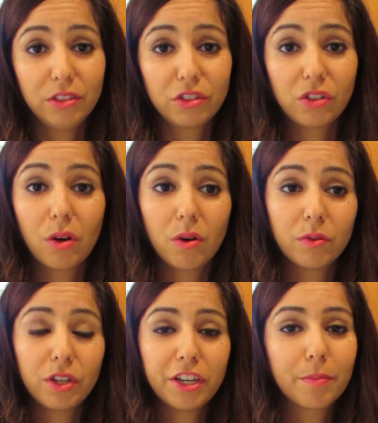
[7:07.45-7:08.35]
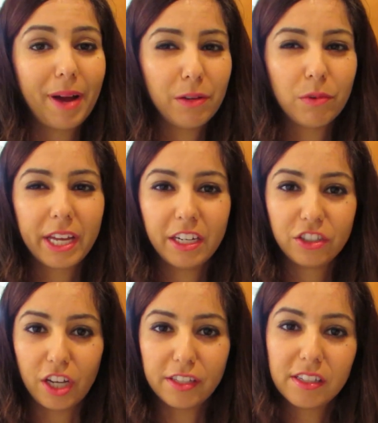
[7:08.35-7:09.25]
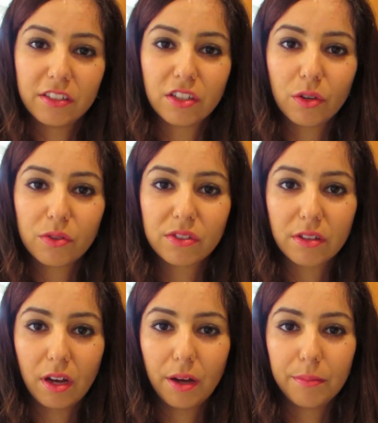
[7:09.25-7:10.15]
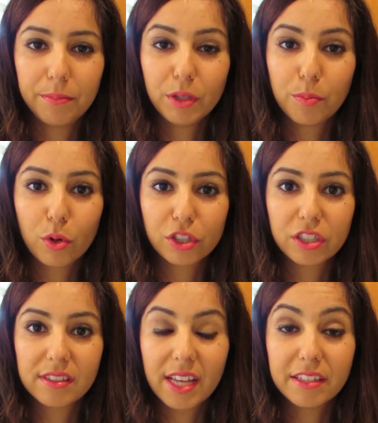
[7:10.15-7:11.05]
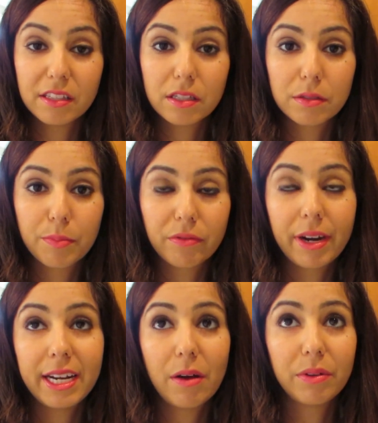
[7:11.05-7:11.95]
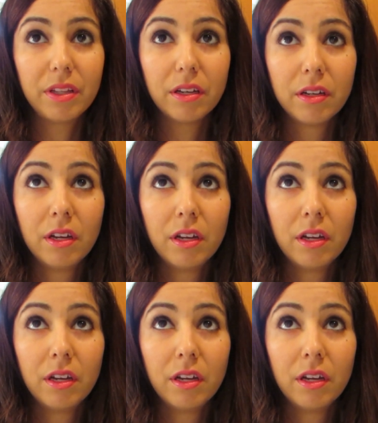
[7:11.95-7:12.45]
So, and your body will get adjusted to those meal portion sizes, but right now in the